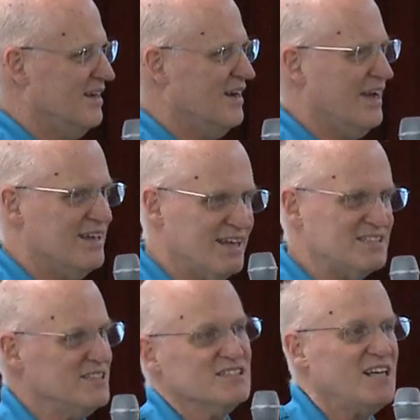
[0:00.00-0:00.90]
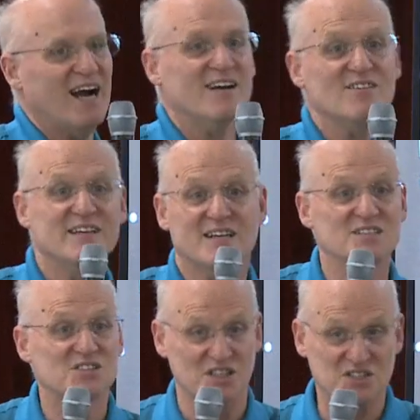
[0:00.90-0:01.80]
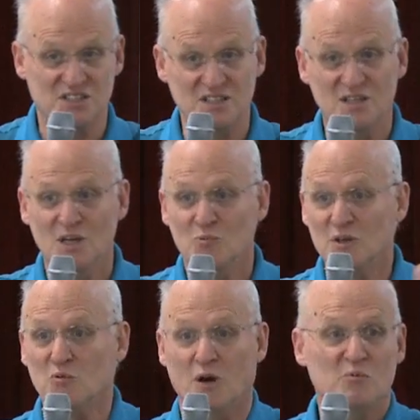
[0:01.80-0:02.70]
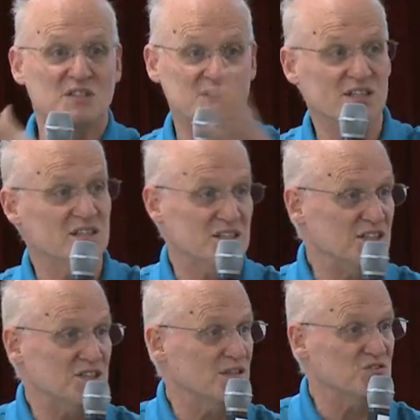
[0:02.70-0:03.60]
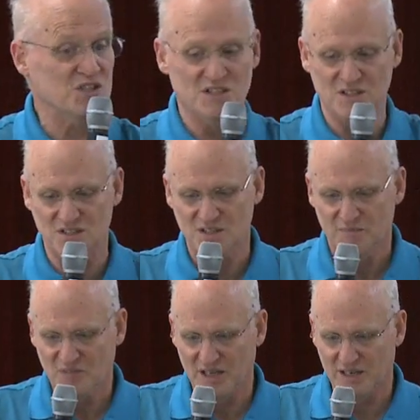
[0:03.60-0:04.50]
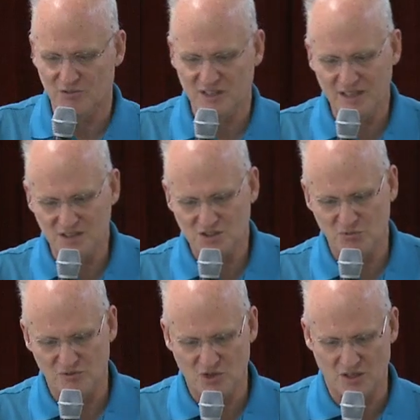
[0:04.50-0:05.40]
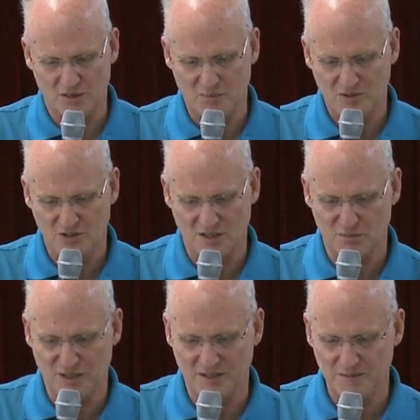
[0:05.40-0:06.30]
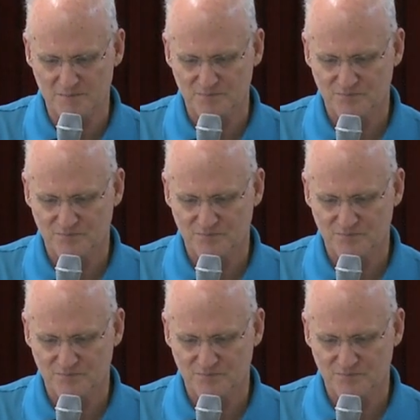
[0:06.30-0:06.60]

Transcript: And that's entirely consistent with what we see in the teaching of Jesus and everything else that we've talked about it.